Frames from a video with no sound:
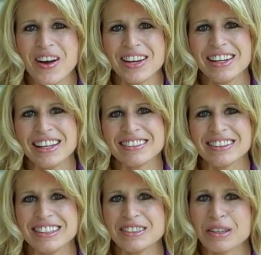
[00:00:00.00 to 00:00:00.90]
everyone,
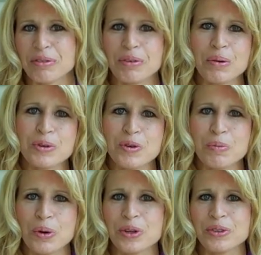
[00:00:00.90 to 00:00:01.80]
it's Lisa from
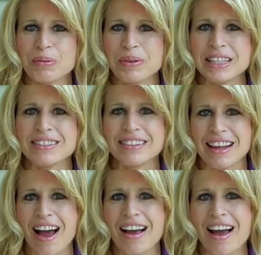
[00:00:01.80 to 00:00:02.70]

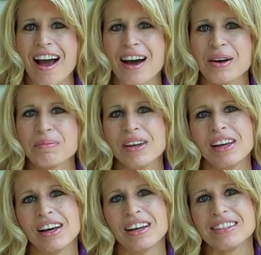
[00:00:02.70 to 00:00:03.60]
NewPortraitBiz.com.
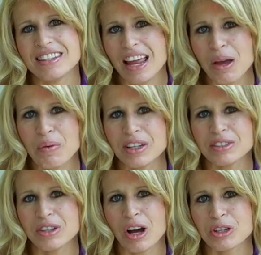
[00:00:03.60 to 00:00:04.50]
Today I
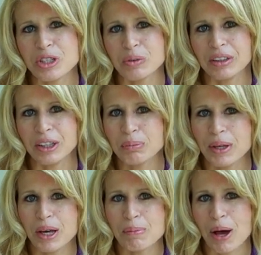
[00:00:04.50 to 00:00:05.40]
wanted to talk to you a little
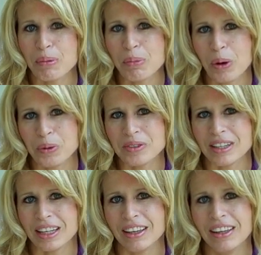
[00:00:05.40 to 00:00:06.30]
bit about
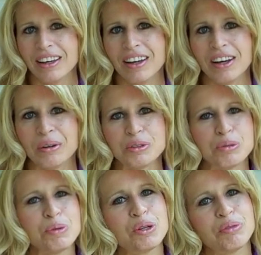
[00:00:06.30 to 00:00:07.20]
posing. It
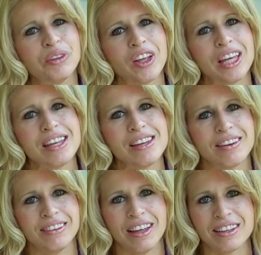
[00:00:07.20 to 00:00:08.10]
was a beautiful night
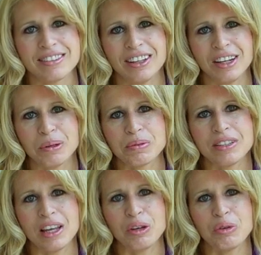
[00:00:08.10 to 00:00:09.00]
here last night in
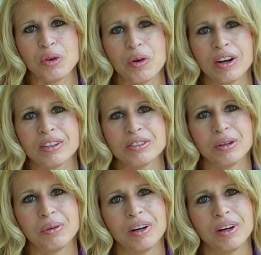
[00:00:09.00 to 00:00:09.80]
upstate New York, so